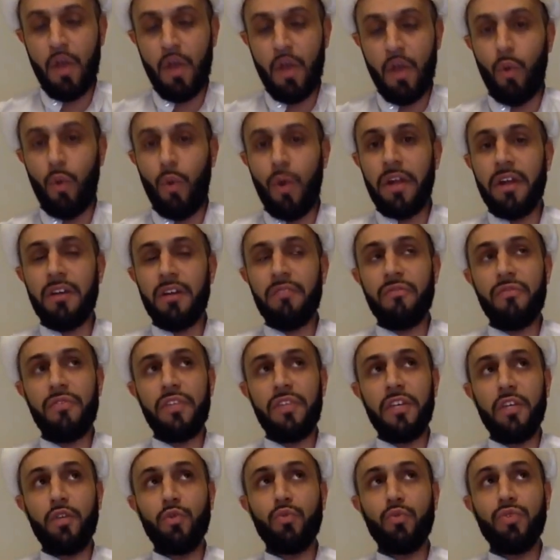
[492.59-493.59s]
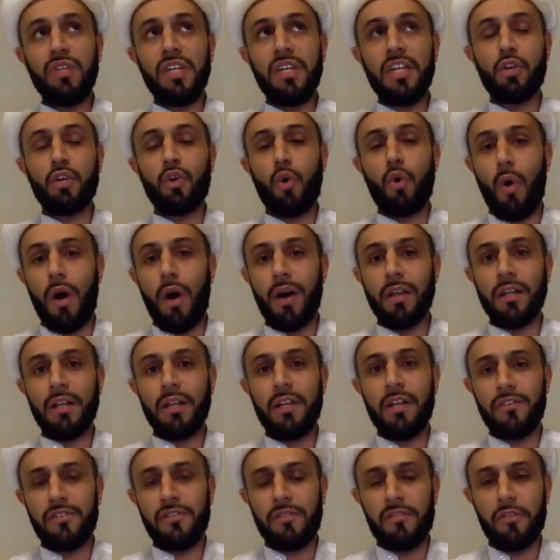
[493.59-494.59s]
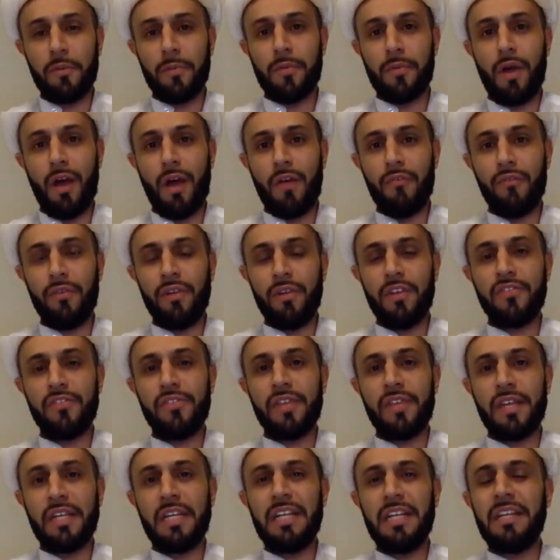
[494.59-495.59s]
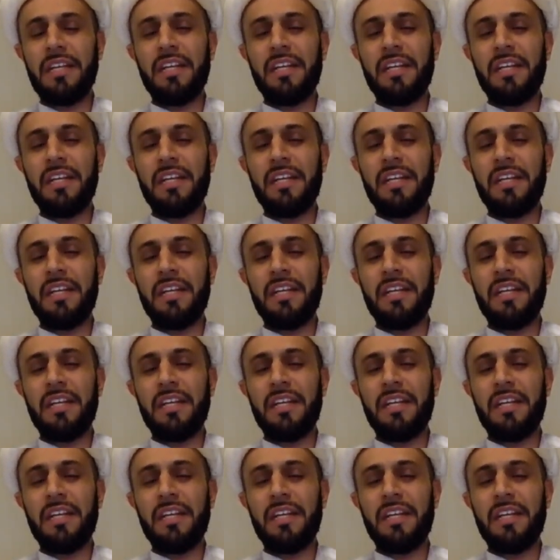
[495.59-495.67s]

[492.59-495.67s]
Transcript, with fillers: one of the unique qualities of the Prophet is that he,